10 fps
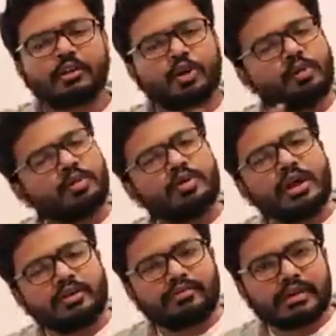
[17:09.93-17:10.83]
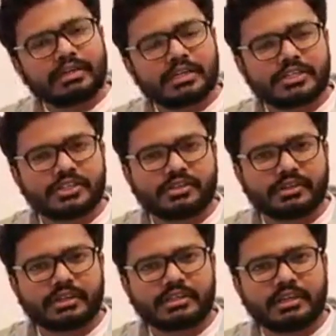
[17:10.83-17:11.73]
the glomerular
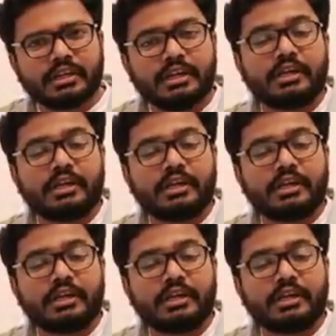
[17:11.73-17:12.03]
filtration rate